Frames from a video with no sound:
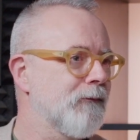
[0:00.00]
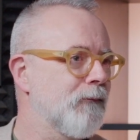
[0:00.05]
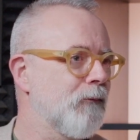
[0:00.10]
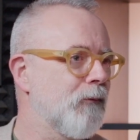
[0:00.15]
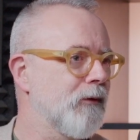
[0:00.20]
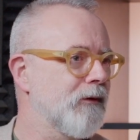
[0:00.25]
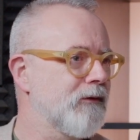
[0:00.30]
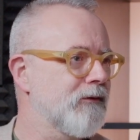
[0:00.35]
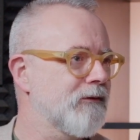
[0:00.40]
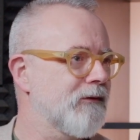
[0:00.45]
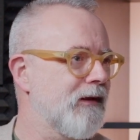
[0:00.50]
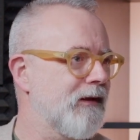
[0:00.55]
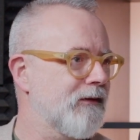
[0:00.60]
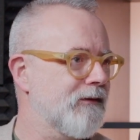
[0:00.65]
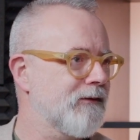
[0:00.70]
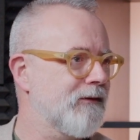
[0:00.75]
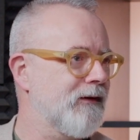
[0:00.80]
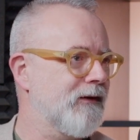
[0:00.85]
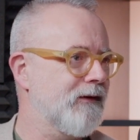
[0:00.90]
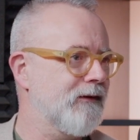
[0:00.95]
What does that
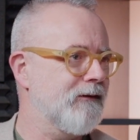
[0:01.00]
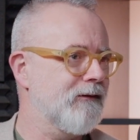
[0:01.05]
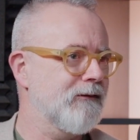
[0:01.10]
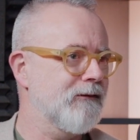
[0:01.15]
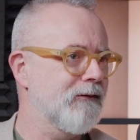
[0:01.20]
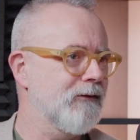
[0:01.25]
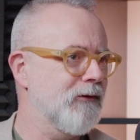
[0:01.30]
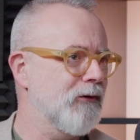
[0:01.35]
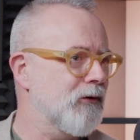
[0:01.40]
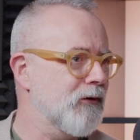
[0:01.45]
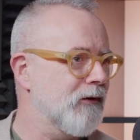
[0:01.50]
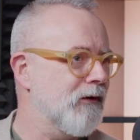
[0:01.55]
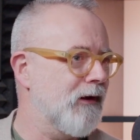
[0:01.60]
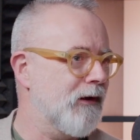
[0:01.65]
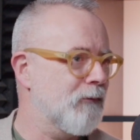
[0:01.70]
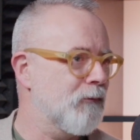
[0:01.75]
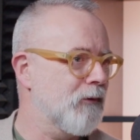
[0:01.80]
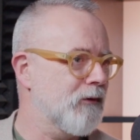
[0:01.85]
thing look like?